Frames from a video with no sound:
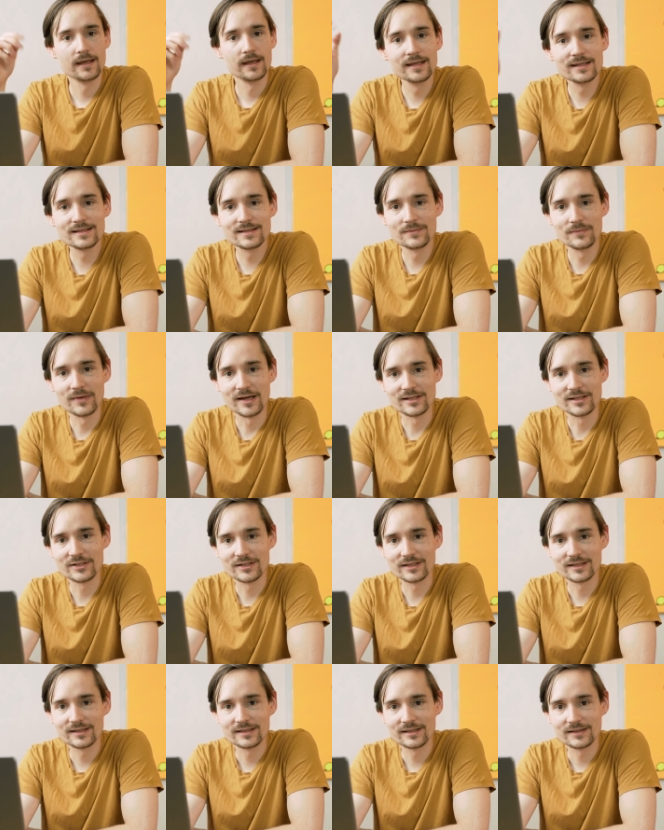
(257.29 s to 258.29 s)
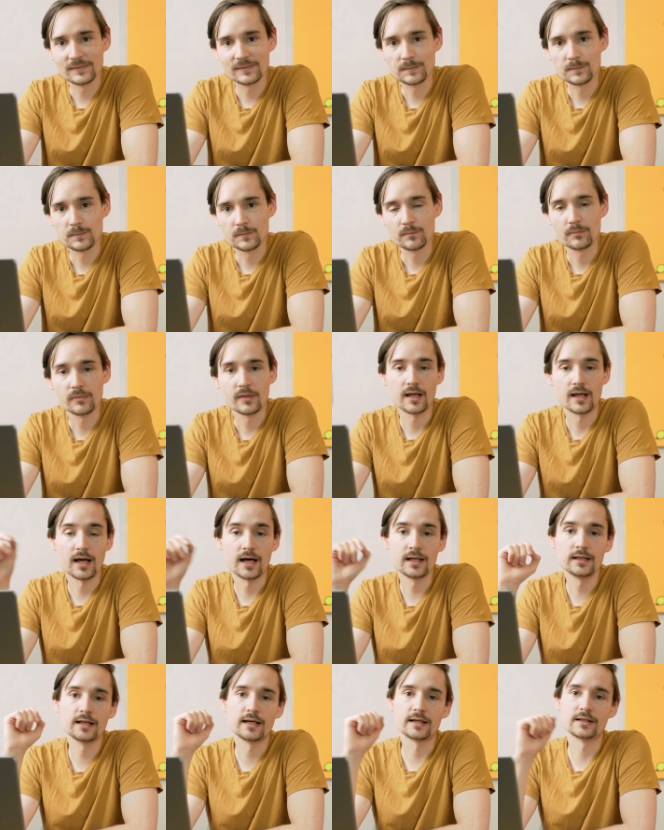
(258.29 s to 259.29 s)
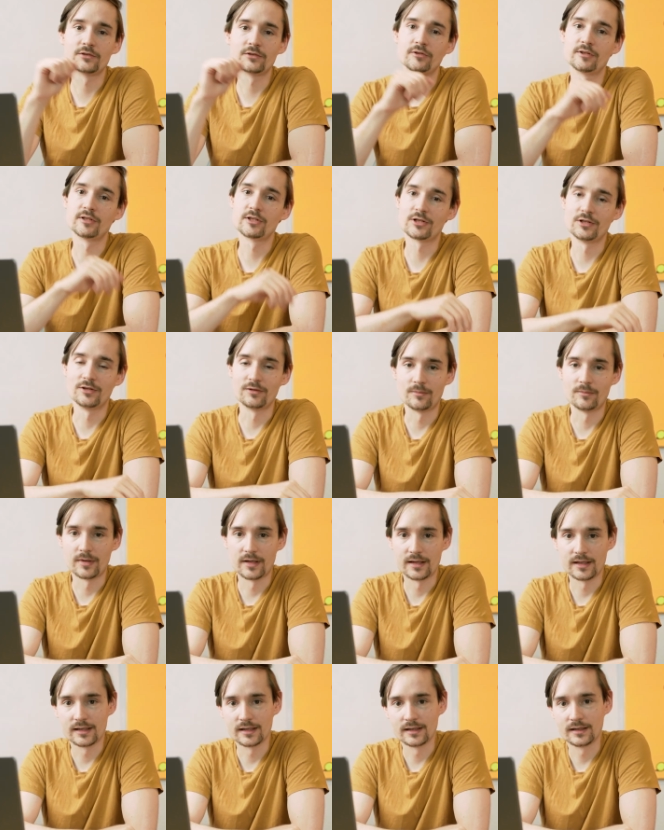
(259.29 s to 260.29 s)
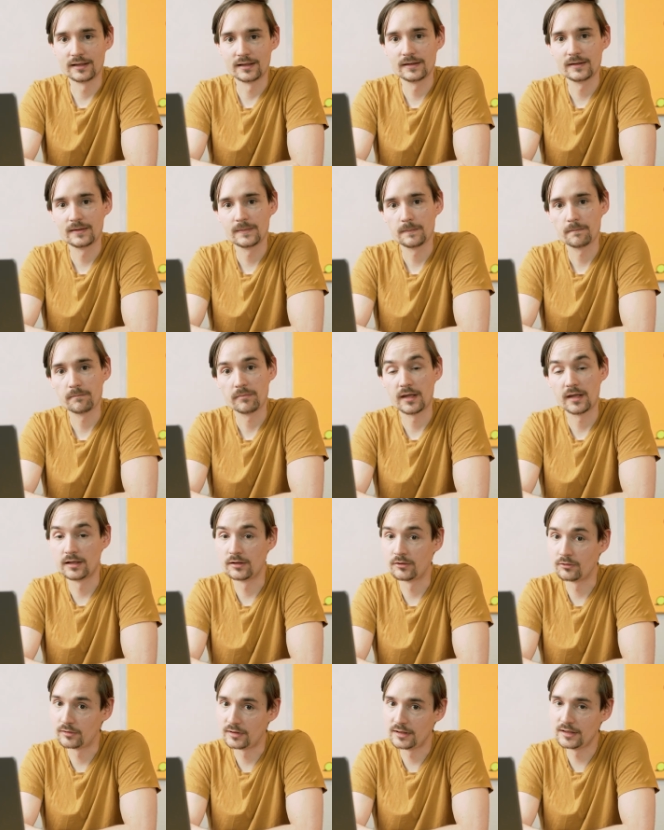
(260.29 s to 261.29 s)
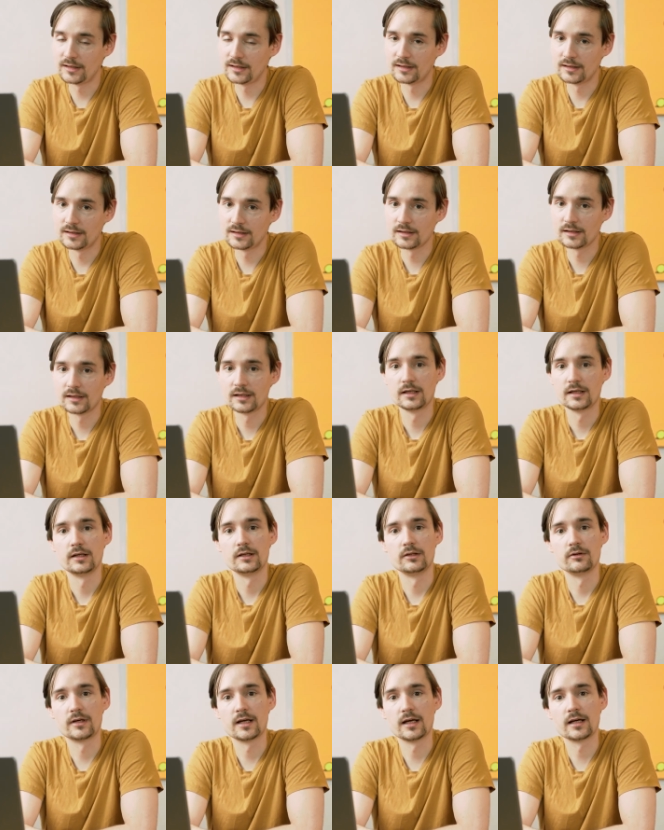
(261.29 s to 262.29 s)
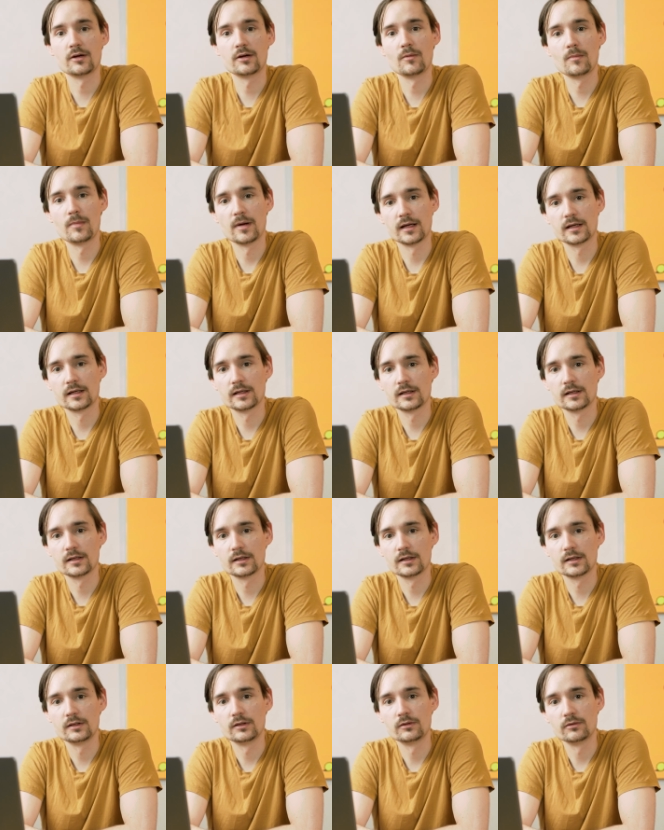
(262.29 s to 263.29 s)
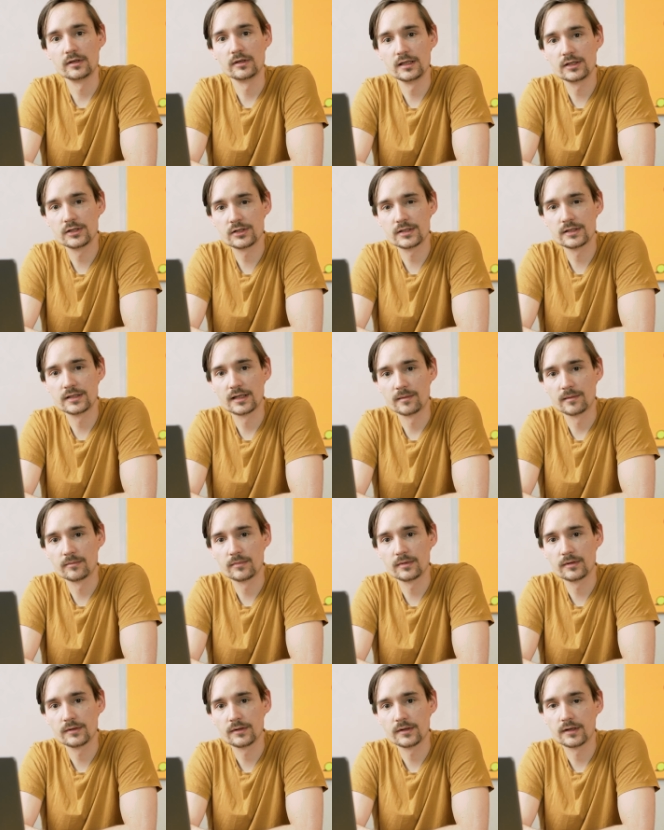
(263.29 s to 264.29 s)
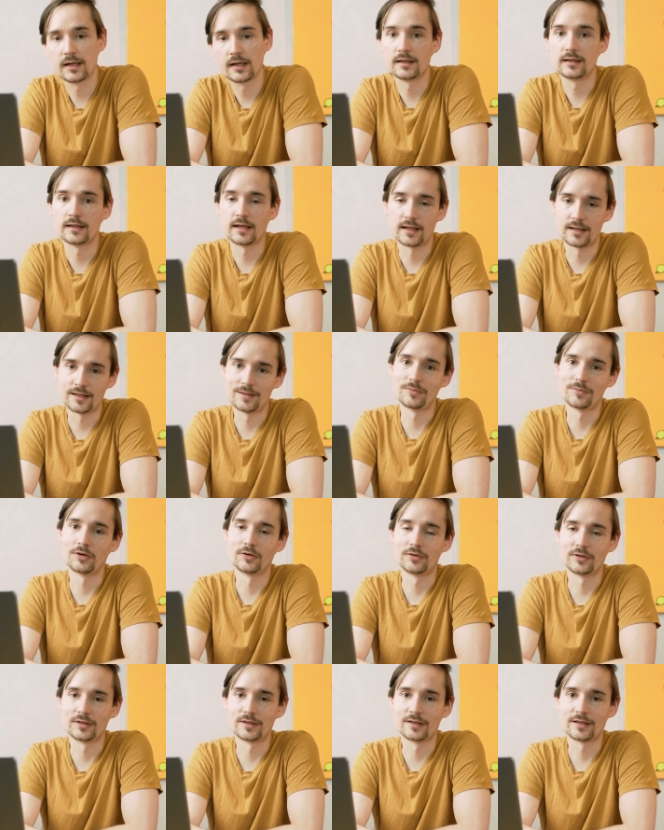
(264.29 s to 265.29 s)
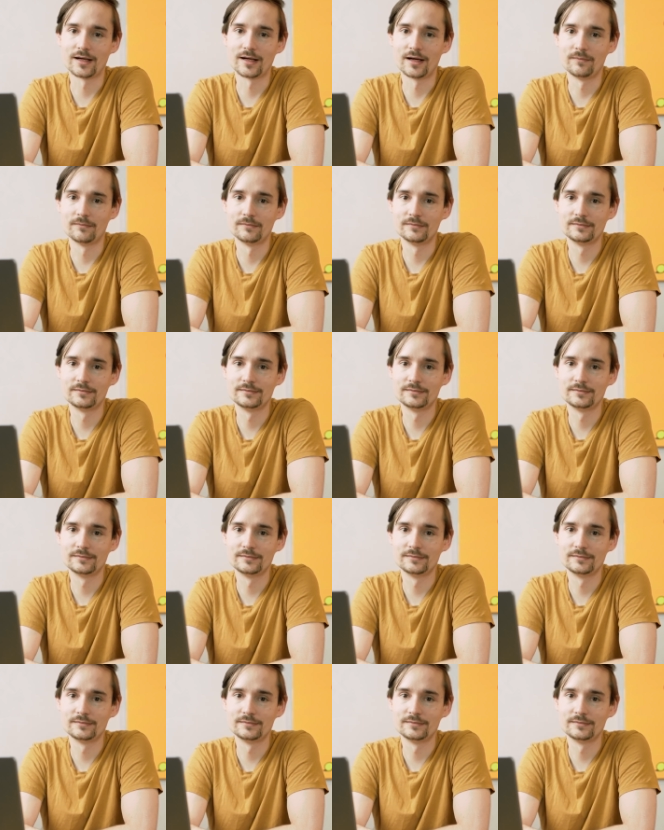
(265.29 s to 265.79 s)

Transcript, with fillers: Here's the magic. Unlike traditional baking, in Houdini you can go back to each step at any point in time.